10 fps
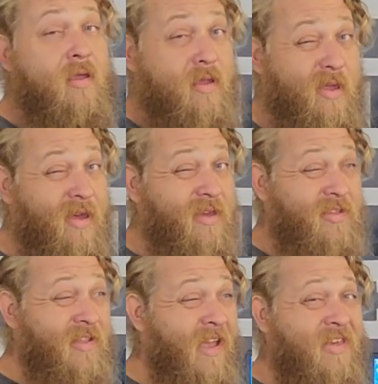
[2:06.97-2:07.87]
Guys,
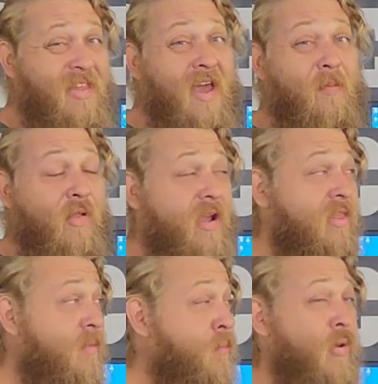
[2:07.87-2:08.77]
next up, look at
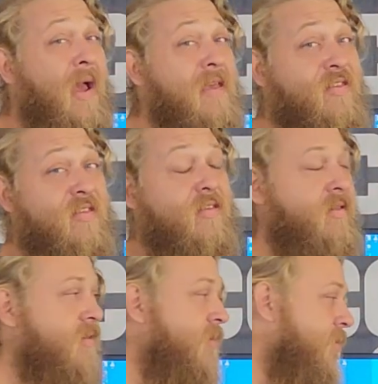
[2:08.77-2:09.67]
the
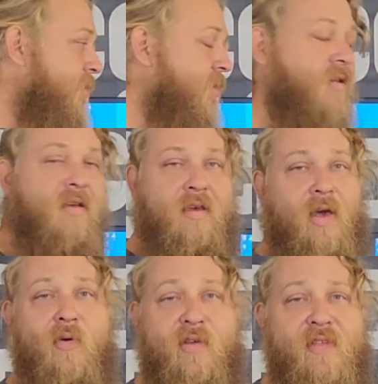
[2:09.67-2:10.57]
price. I
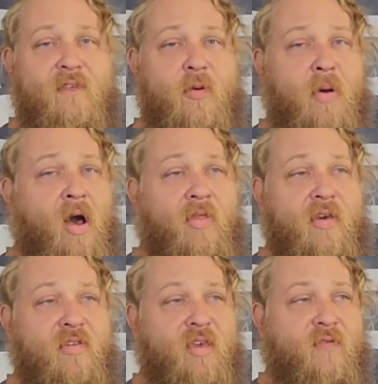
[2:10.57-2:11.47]
would have never bought
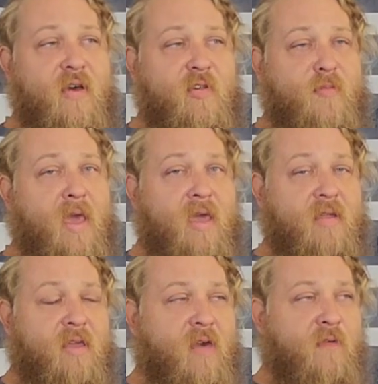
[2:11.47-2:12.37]
this if I was paying
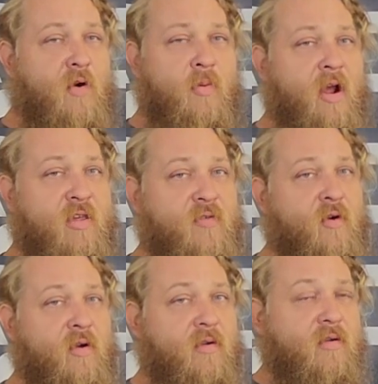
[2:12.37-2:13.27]
full price for it.